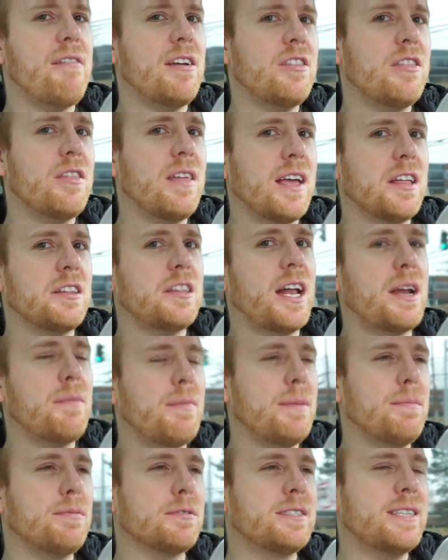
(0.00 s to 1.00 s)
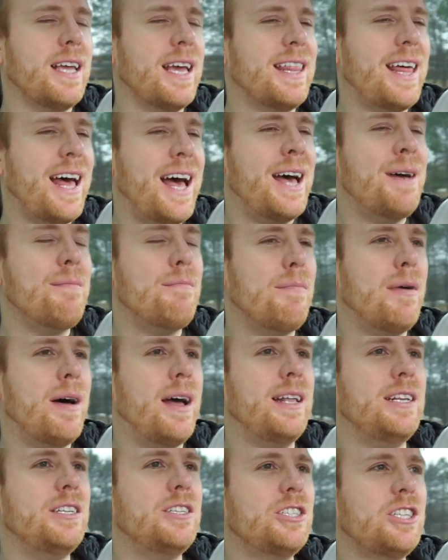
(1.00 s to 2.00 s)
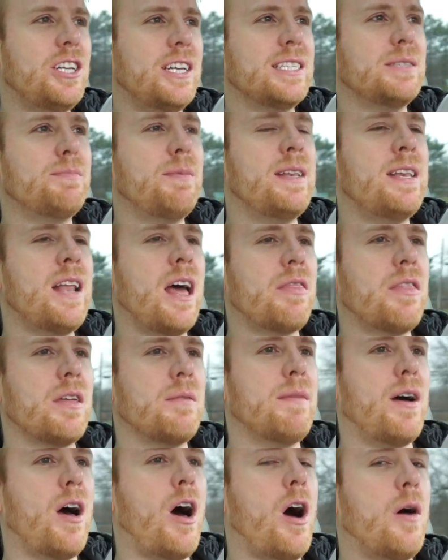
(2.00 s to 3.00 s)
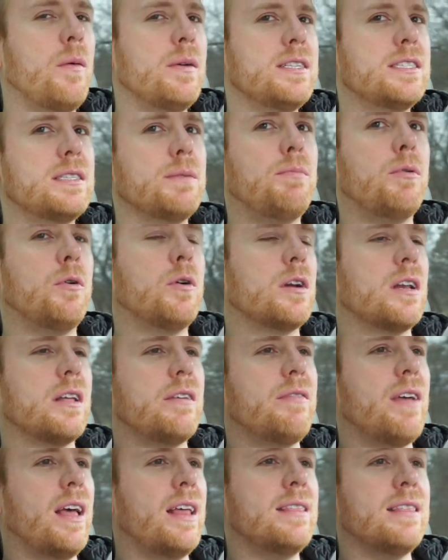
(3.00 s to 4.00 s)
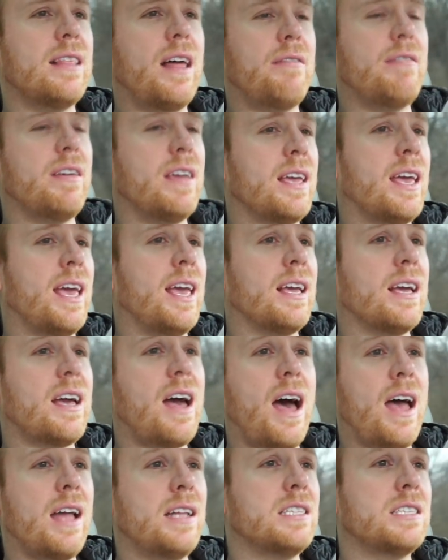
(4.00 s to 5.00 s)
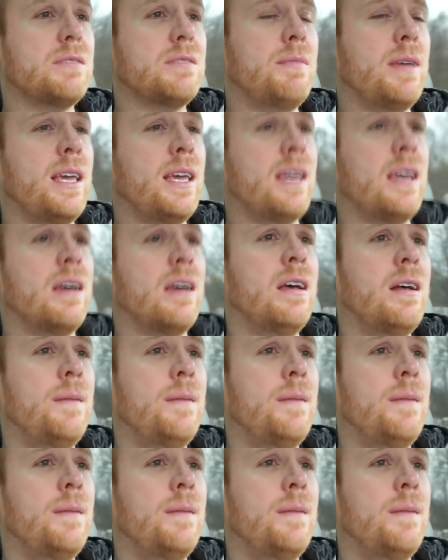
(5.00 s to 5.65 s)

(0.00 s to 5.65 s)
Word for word: I think a lot of people say that, but she has been nothing but always supportive and loving and kind to me.